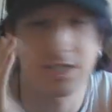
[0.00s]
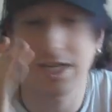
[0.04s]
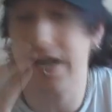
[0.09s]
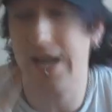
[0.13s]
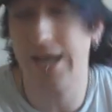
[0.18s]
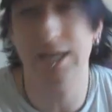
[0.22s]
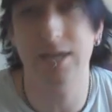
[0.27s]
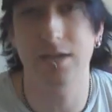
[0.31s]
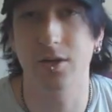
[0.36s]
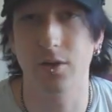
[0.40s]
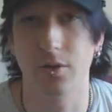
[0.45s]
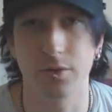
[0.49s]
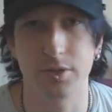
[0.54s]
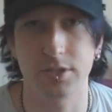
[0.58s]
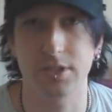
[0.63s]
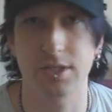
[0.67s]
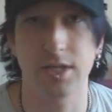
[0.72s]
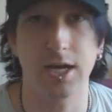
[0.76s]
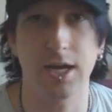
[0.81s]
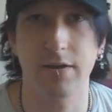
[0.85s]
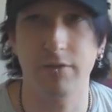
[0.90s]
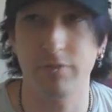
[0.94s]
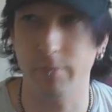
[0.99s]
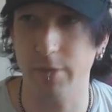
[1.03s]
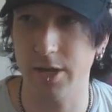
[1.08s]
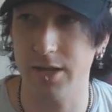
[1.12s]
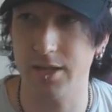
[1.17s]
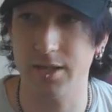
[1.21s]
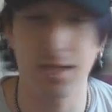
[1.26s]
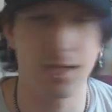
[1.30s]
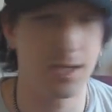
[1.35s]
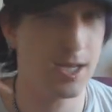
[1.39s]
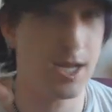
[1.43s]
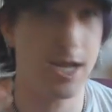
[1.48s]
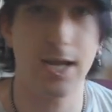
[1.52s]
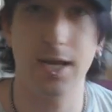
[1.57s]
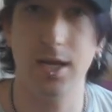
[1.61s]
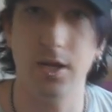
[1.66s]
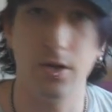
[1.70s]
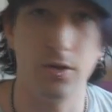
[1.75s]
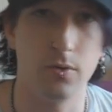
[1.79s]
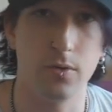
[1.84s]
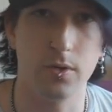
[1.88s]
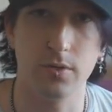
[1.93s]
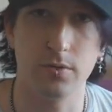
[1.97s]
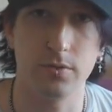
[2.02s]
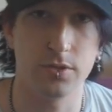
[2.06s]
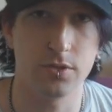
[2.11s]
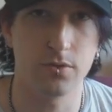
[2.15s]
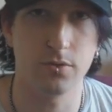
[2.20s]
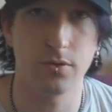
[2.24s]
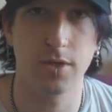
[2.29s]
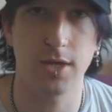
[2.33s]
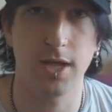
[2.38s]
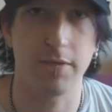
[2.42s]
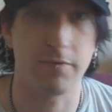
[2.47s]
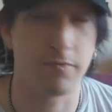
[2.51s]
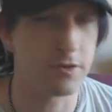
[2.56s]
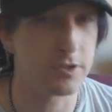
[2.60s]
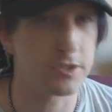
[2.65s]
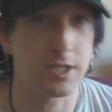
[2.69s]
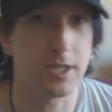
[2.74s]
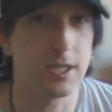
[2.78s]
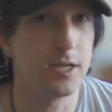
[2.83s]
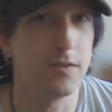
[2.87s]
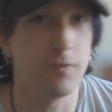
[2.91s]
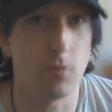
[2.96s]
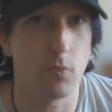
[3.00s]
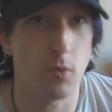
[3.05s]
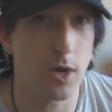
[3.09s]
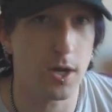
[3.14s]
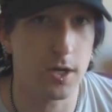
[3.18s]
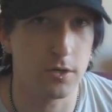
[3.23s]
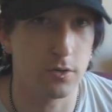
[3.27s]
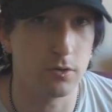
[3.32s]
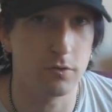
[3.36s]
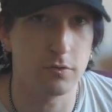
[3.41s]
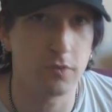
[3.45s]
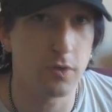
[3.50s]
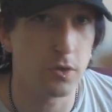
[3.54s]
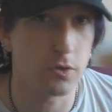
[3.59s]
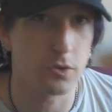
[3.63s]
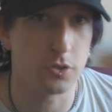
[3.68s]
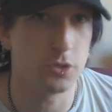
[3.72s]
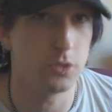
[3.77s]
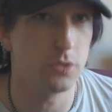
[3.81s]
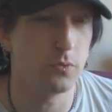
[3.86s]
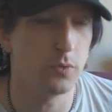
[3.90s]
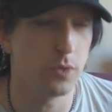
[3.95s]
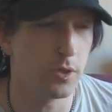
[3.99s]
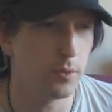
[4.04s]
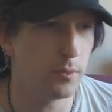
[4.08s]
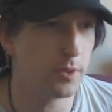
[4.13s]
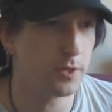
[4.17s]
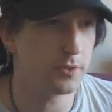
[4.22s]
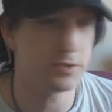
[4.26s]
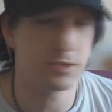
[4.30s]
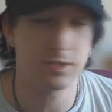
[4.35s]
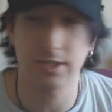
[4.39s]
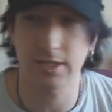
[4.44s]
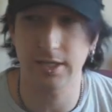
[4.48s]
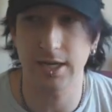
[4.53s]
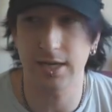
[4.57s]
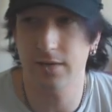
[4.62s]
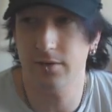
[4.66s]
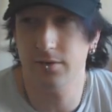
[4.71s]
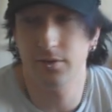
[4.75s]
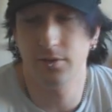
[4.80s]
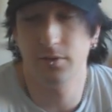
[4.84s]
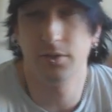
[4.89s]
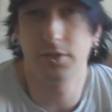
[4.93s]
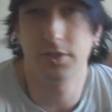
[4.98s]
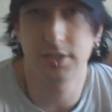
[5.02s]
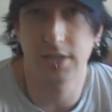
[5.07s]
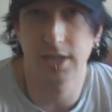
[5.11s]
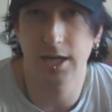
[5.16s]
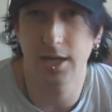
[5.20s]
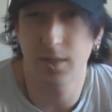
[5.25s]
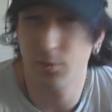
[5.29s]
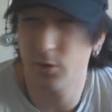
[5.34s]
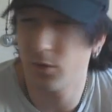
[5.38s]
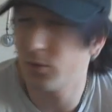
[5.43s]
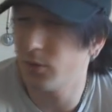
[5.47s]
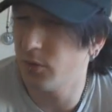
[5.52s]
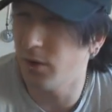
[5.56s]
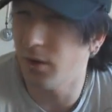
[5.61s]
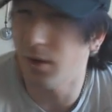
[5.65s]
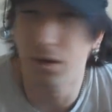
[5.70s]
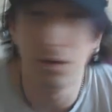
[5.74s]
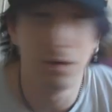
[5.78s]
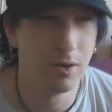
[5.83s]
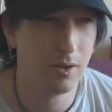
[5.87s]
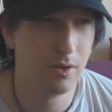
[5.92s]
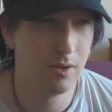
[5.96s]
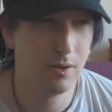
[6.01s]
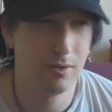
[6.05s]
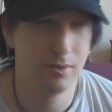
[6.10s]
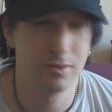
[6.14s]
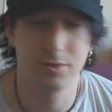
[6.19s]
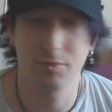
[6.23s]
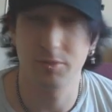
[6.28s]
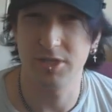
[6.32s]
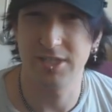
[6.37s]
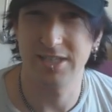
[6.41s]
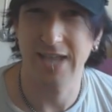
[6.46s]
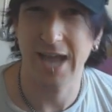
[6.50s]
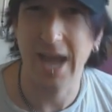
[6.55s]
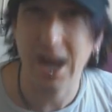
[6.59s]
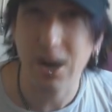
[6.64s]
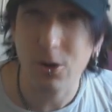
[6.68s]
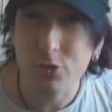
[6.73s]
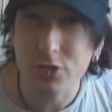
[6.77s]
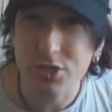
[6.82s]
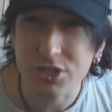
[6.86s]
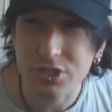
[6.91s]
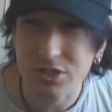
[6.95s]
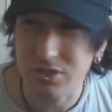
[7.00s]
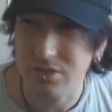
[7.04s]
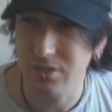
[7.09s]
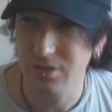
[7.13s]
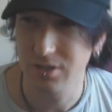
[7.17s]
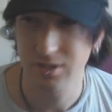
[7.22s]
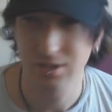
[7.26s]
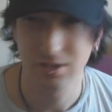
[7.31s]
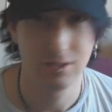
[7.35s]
I didn't know this guy from anything. I didn't know what he was doing. At first, I didn't even want to do the photo shoot with him. I was just like, I don't know this guy. I'm going to somebody's house.